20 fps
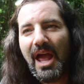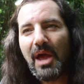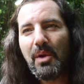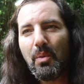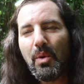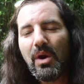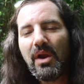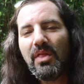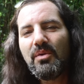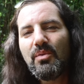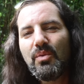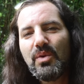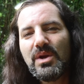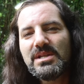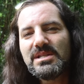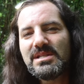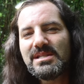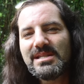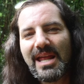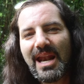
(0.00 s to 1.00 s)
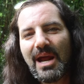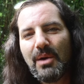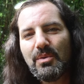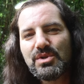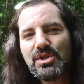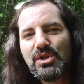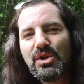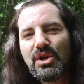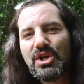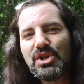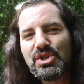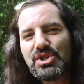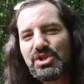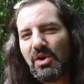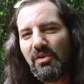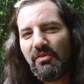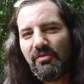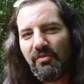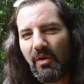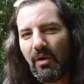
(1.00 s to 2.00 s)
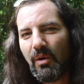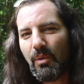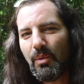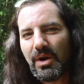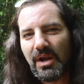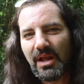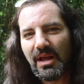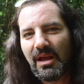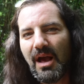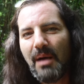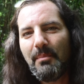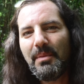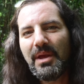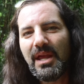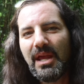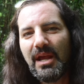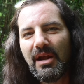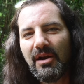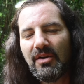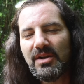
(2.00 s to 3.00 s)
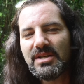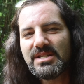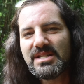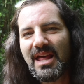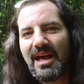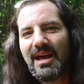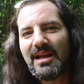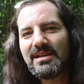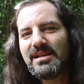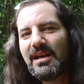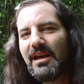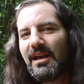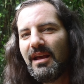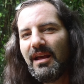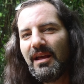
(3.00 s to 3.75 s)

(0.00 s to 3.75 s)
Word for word: And one of the reasons that I was looking so forward to coming here is that